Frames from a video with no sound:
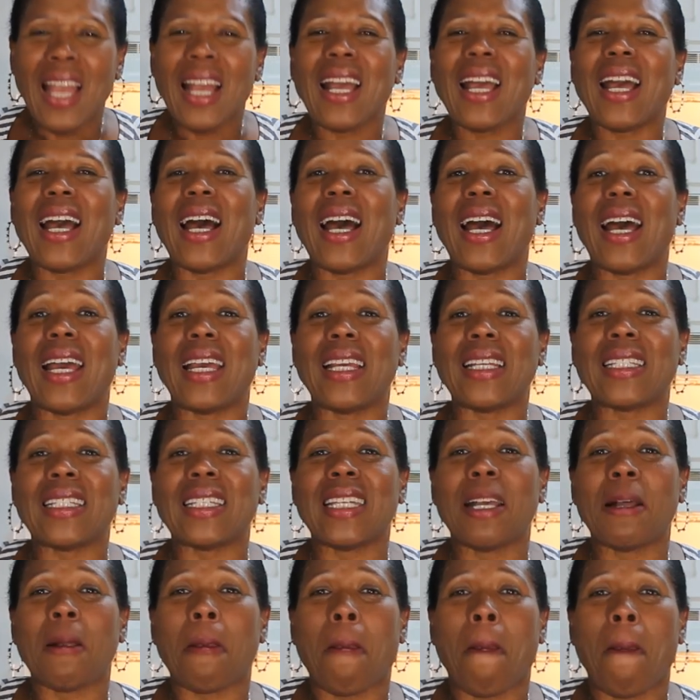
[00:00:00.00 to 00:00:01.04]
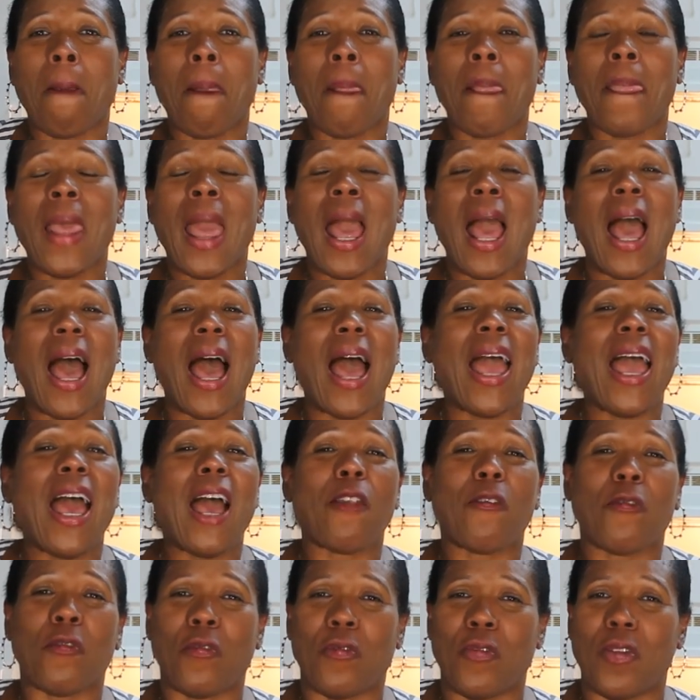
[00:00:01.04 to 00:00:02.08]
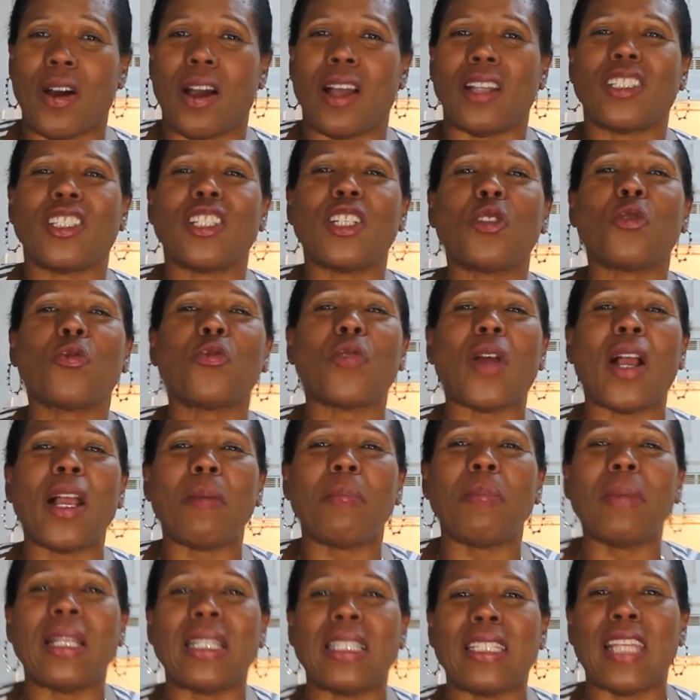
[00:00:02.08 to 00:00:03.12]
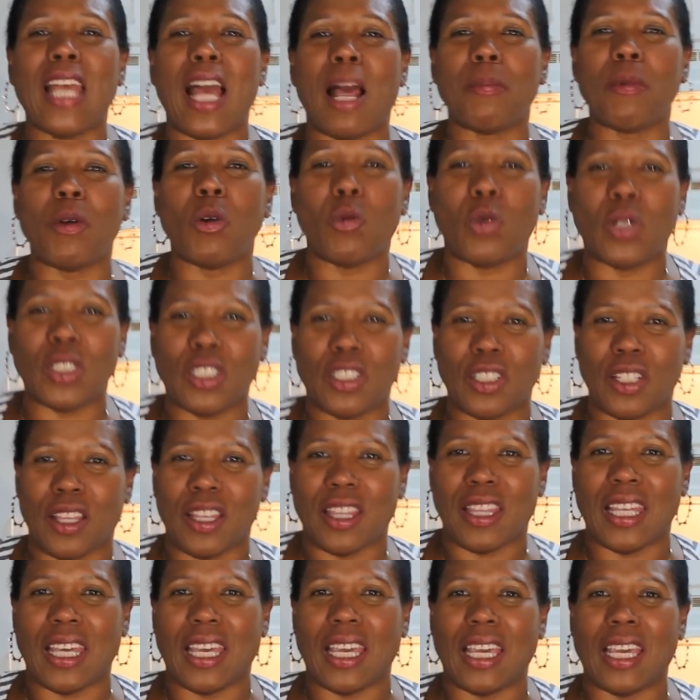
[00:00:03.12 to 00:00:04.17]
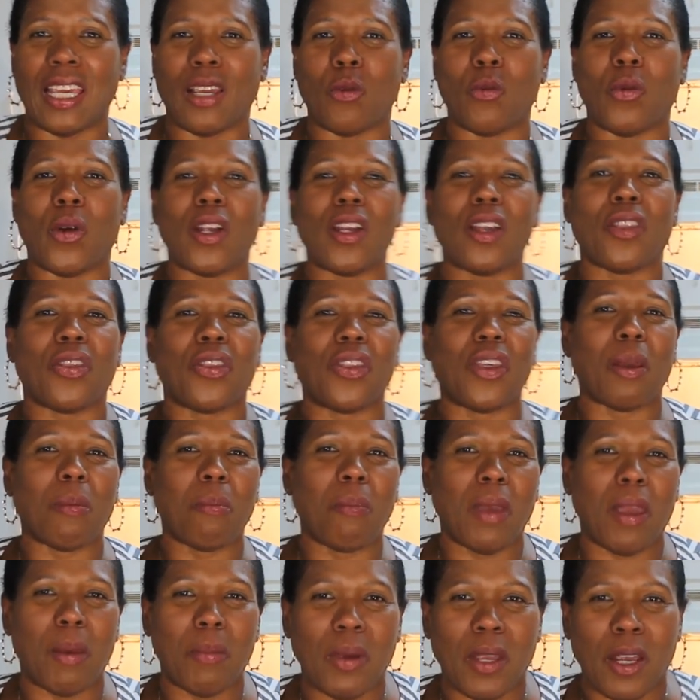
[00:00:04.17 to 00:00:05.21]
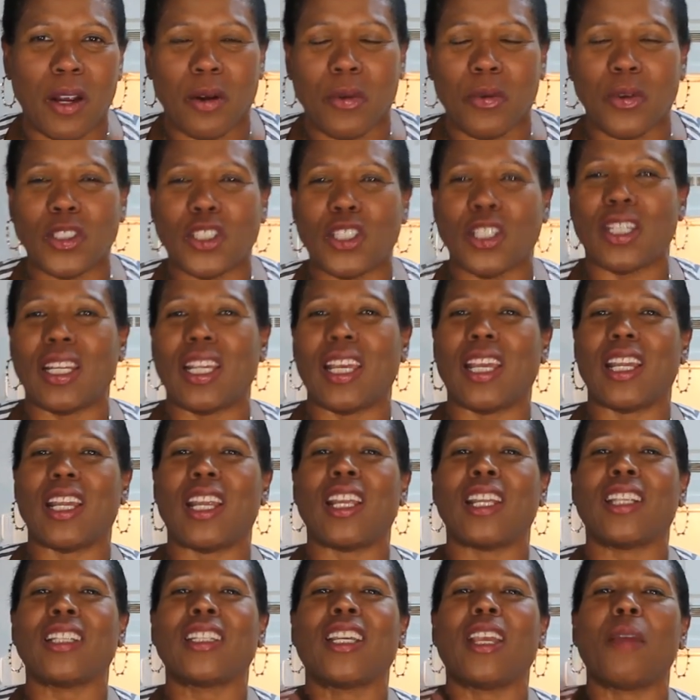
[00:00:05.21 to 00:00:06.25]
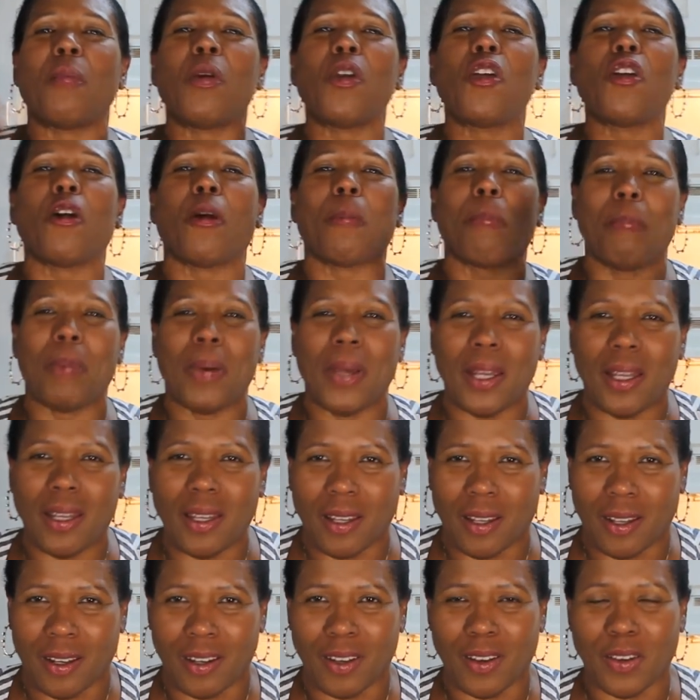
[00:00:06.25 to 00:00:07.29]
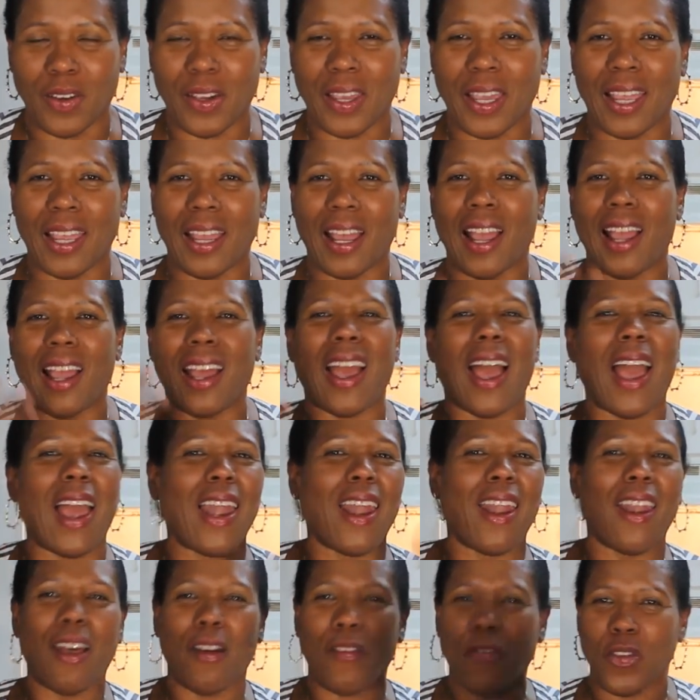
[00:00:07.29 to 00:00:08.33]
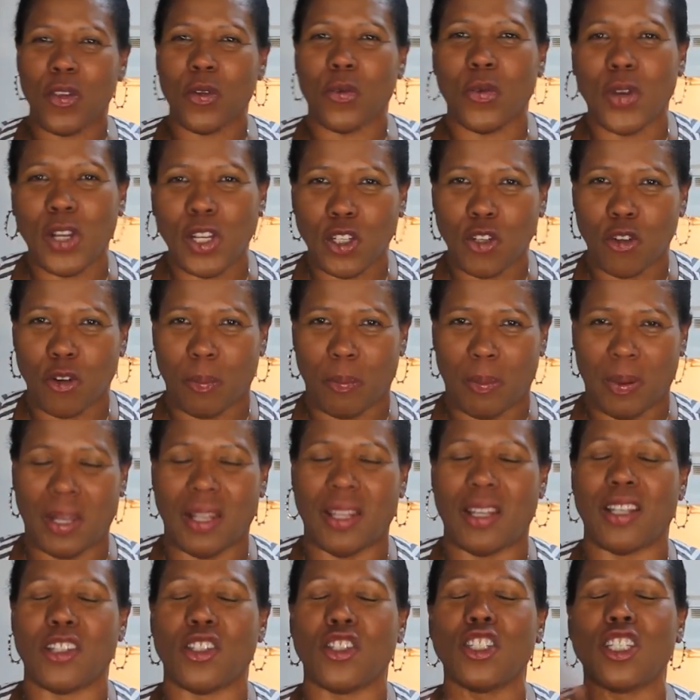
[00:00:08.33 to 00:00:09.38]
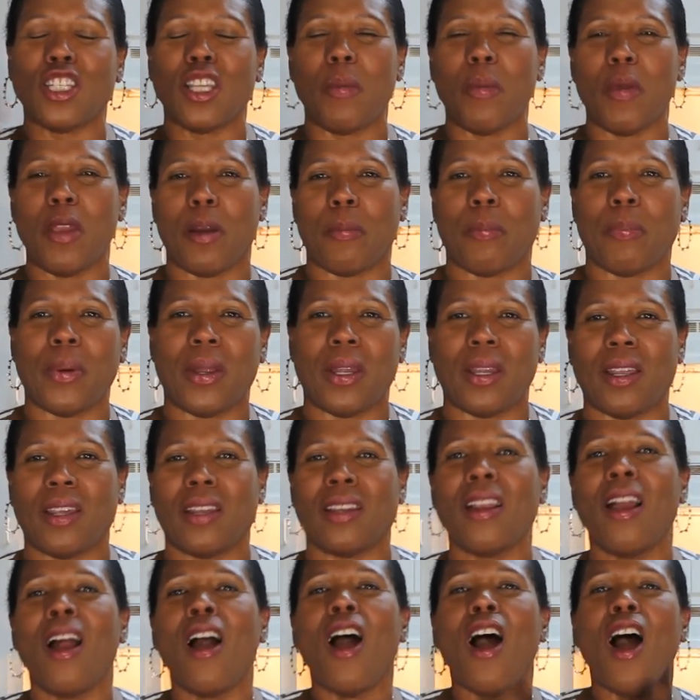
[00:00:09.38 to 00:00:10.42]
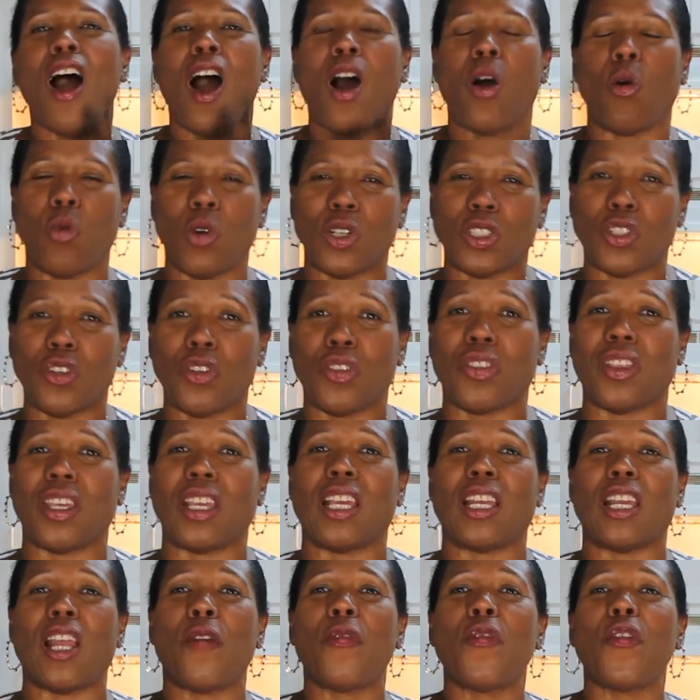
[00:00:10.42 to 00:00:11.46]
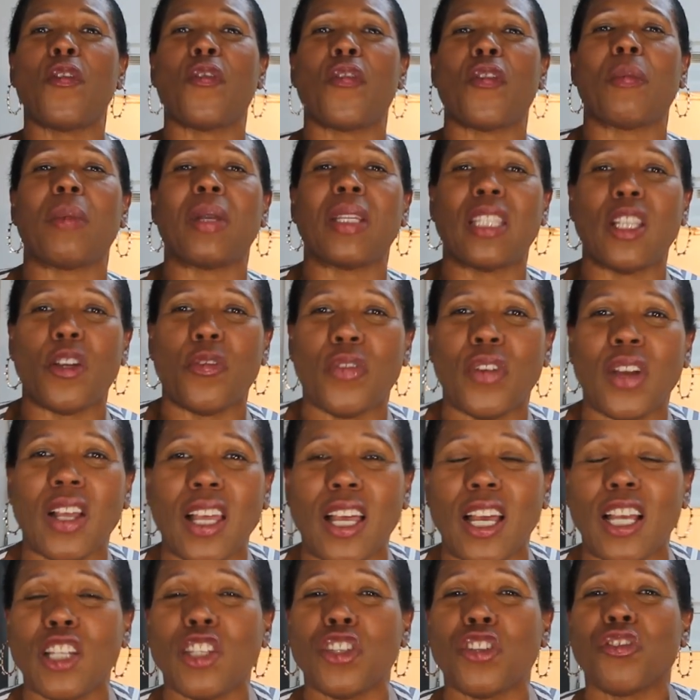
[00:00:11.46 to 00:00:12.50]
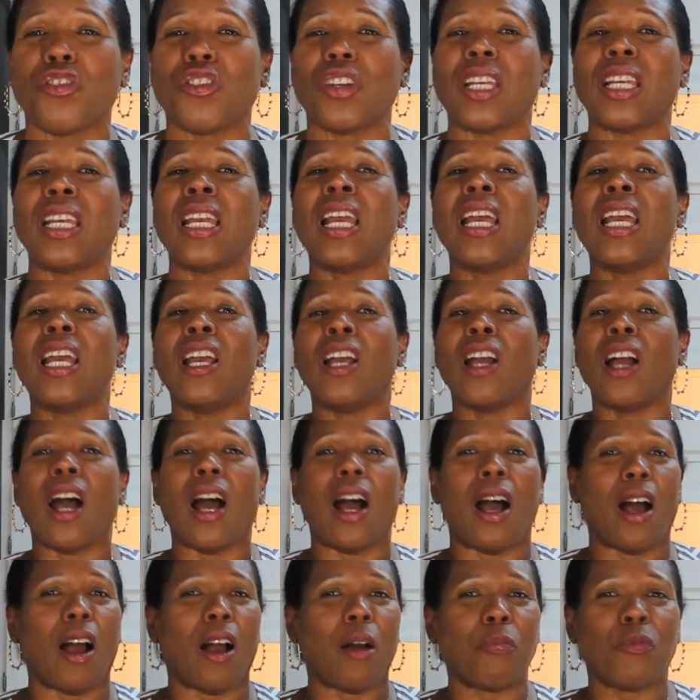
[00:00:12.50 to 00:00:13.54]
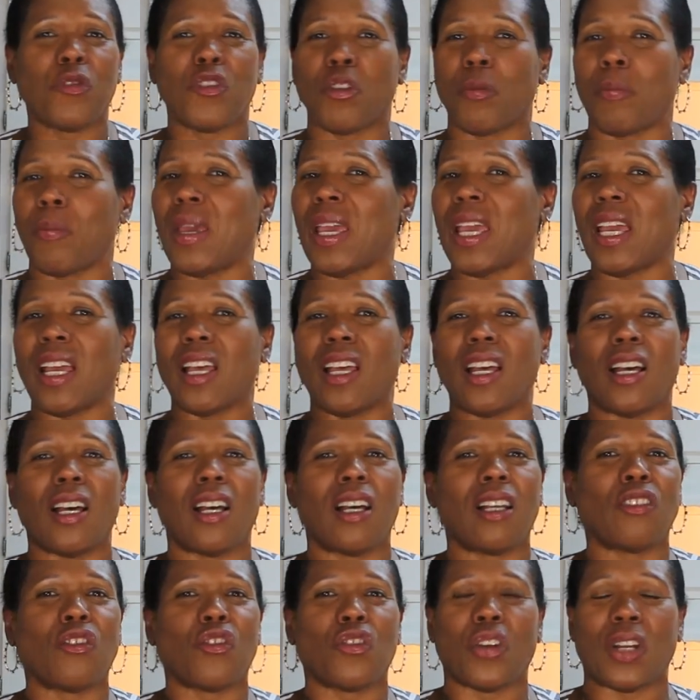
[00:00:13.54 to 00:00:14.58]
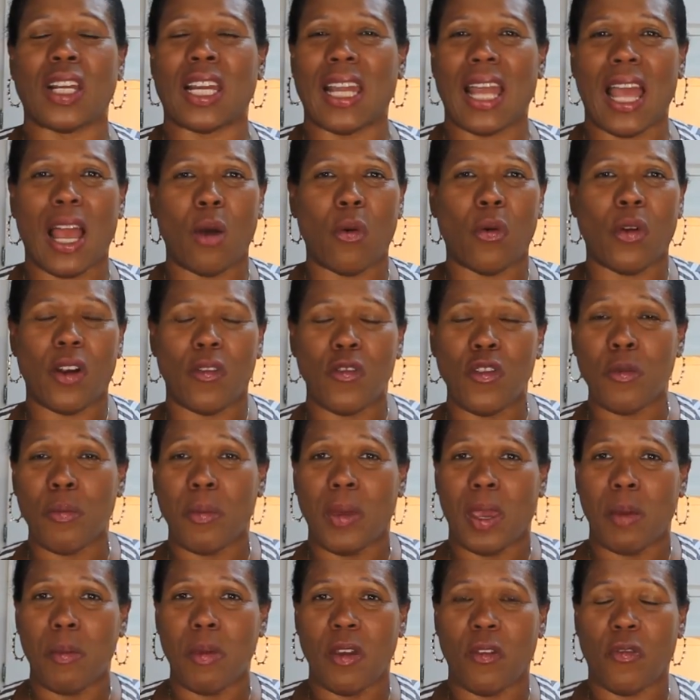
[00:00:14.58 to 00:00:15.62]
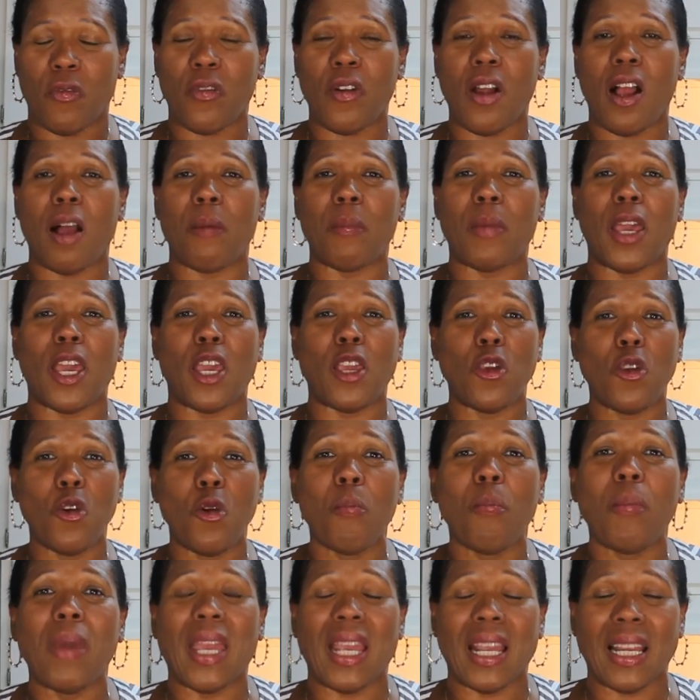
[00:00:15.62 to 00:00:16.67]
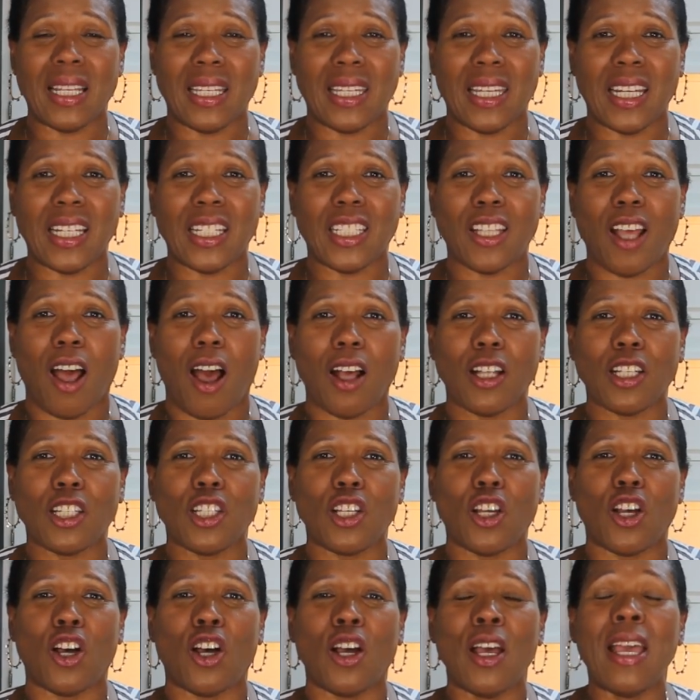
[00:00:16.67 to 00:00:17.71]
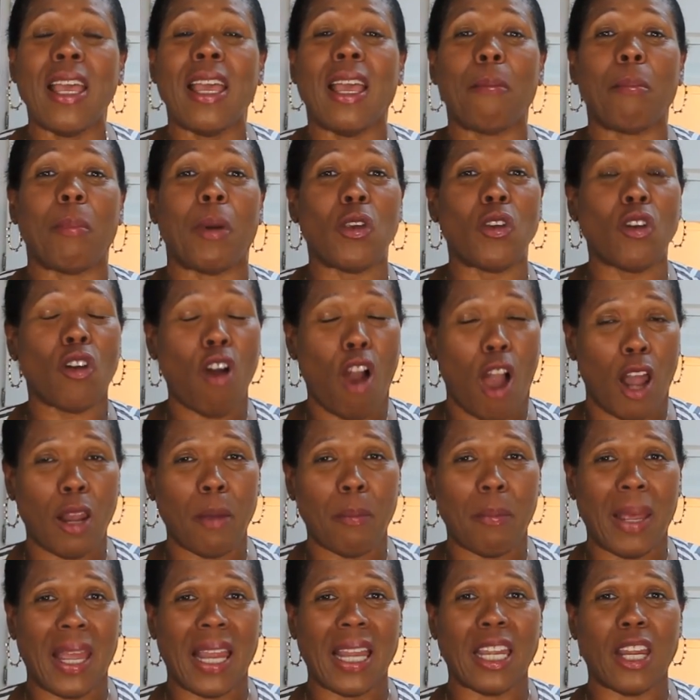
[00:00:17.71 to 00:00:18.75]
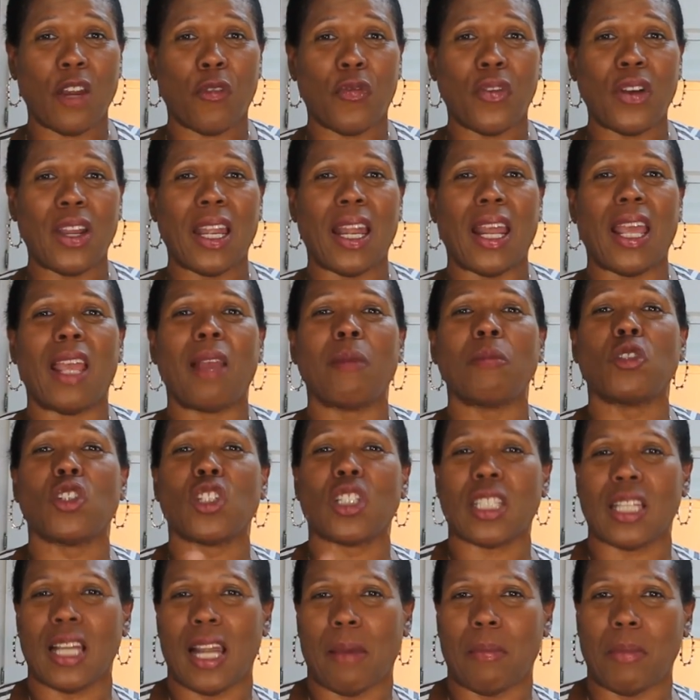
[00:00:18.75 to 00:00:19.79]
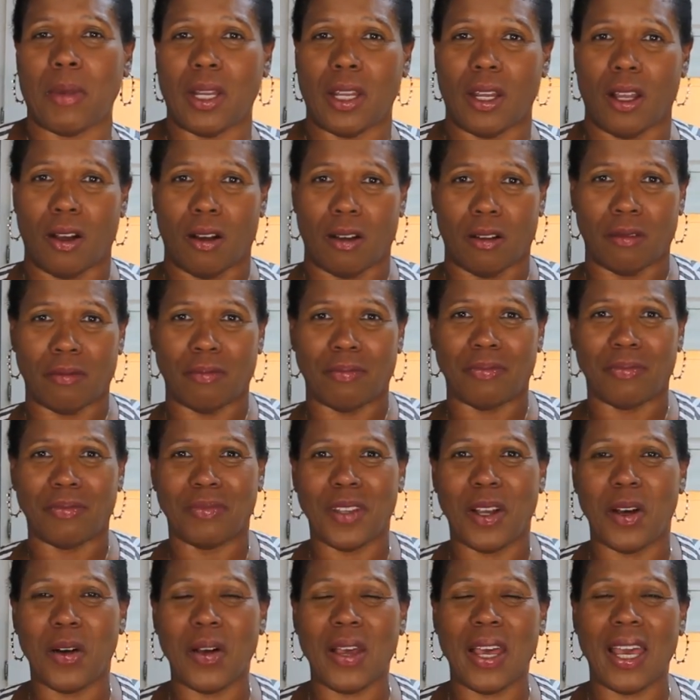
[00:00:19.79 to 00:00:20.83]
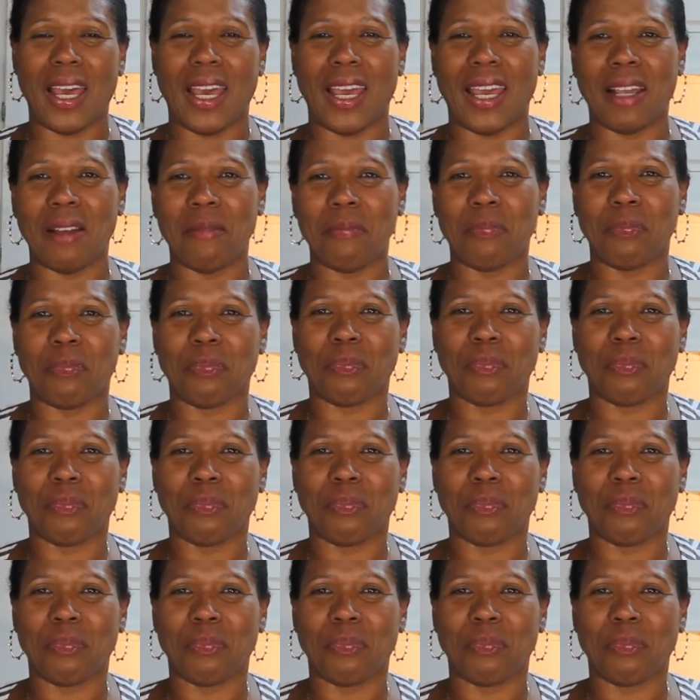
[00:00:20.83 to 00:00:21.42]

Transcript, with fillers: Guys, I had fun. Just write me and tell me what you think, where you think maybe it originated. Give me your opinion, okay? I, I love to read your opinions. Just give me your opinion on what you think. And if you're from a different country, um, Jamaica, Trinidad, wherever you may be from, and you make this also, but you call it by a different name, just let me know, okay?